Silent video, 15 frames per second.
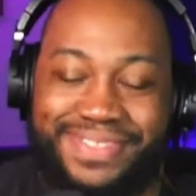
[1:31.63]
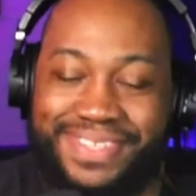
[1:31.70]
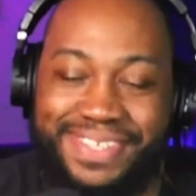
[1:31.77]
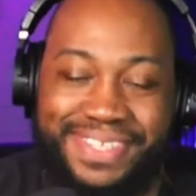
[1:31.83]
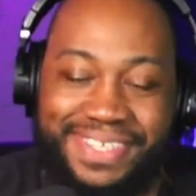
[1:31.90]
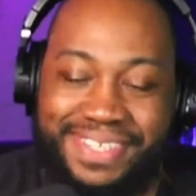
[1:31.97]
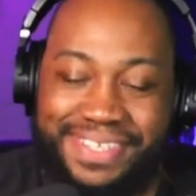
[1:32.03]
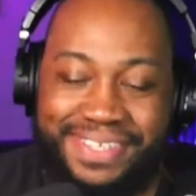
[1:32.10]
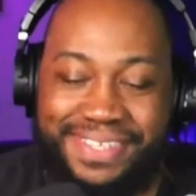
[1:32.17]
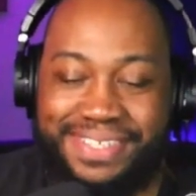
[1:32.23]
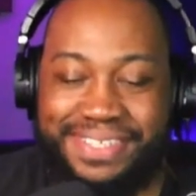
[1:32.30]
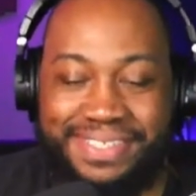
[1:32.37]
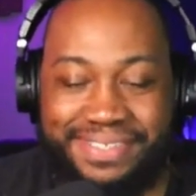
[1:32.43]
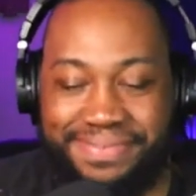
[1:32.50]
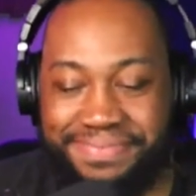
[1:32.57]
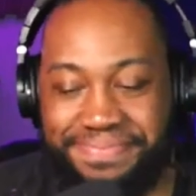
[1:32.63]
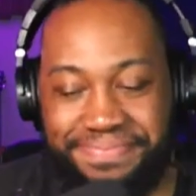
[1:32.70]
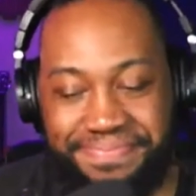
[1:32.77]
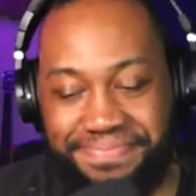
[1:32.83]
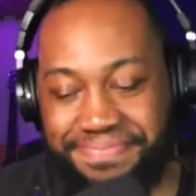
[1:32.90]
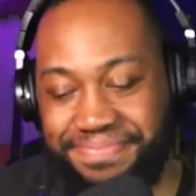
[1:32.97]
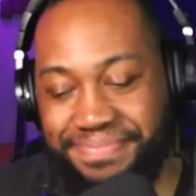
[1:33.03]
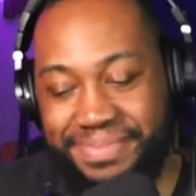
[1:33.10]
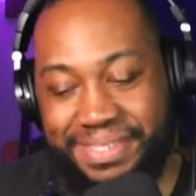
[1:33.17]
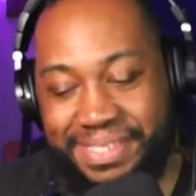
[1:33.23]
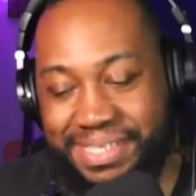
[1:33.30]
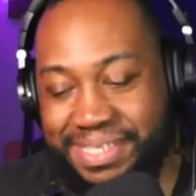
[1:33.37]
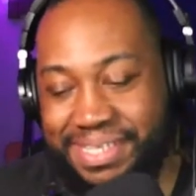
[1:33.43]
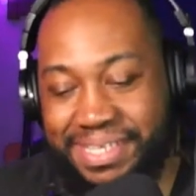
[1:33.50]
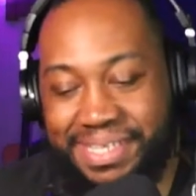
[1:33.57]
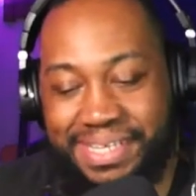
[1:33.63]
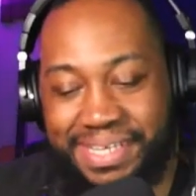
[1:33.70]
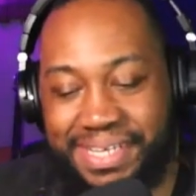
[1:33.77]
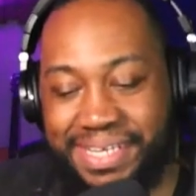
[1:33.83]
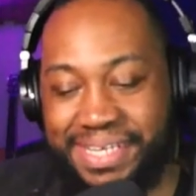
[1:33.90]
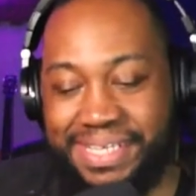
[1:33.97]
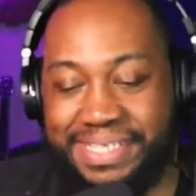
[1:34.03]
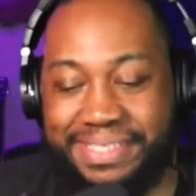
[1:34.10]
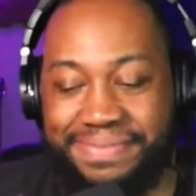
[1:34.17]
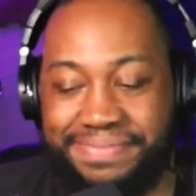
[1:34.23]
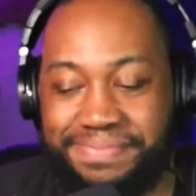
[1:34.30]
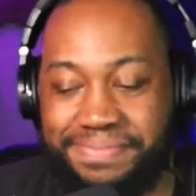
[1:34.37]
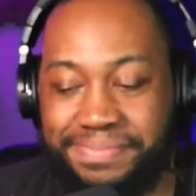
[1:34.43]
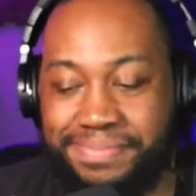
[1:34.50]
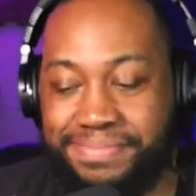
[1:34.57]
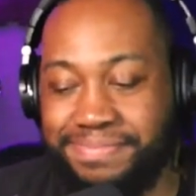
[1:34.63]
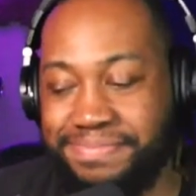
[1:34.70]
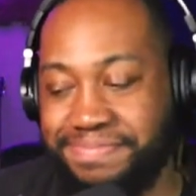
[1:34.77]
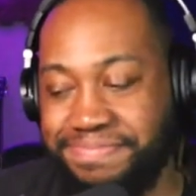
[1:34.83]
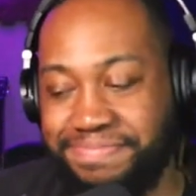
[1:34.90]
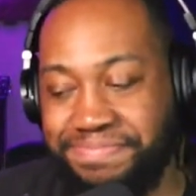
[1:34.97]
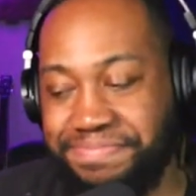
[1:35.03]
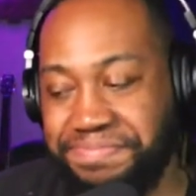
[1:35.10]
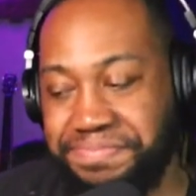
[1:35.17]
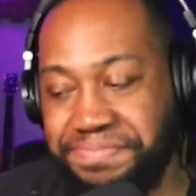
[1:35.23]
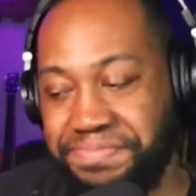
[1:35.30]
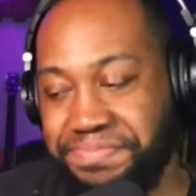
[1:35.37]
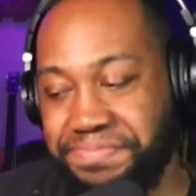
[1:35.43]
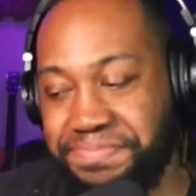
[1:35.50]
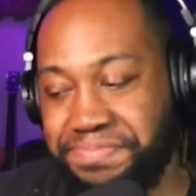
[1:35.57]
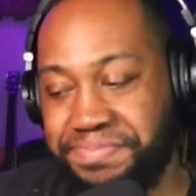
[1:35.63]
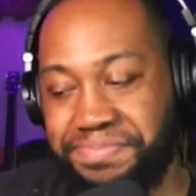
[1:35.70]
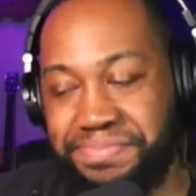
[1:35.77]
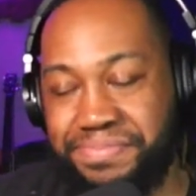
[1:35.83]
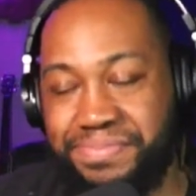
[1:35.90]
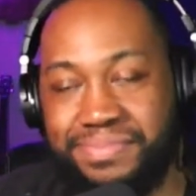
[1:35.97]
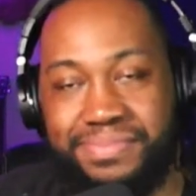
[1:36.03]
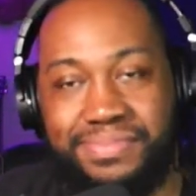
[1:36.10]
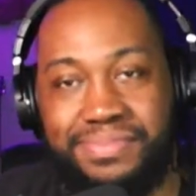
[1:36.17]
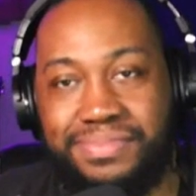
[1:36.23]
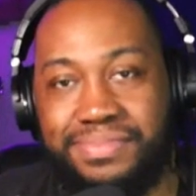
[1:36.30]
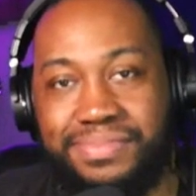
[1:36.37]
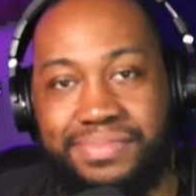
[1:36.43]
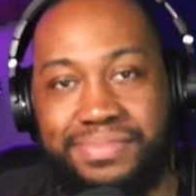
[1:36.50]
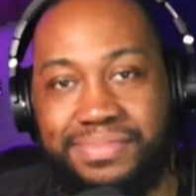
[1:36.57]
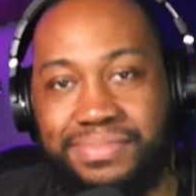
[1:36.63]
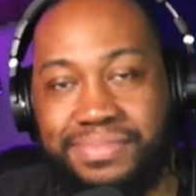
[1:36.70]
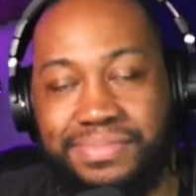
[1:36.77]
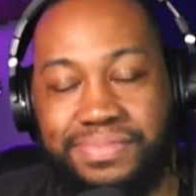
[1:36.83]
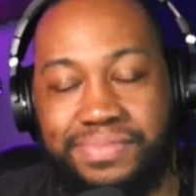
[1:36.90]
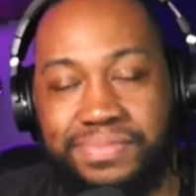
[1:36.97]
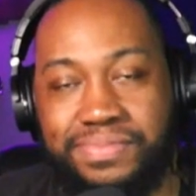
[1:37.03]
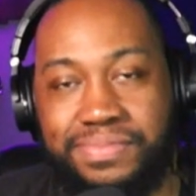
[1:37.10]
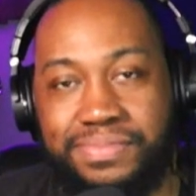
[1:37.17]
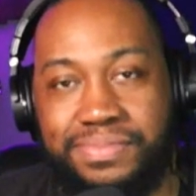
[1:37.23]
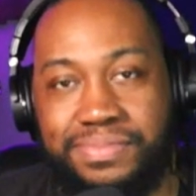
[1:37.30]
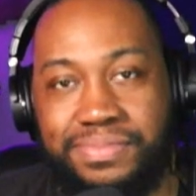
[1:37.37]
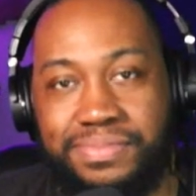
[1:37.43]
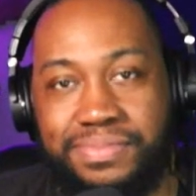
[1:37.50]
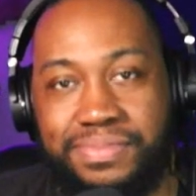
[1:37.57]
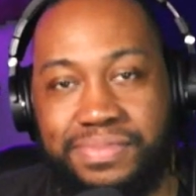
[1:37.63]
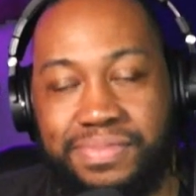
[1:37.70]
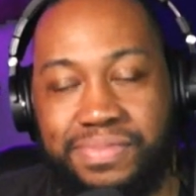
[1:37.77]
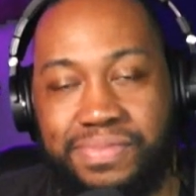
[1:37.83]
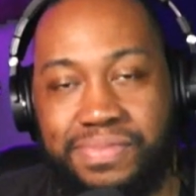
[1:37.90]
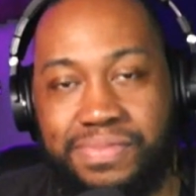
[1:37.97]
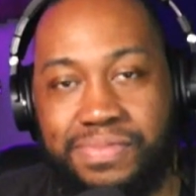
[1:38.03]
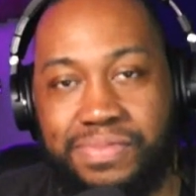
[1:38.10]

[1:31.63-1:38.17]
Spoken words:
No words are spoken by the person on screen.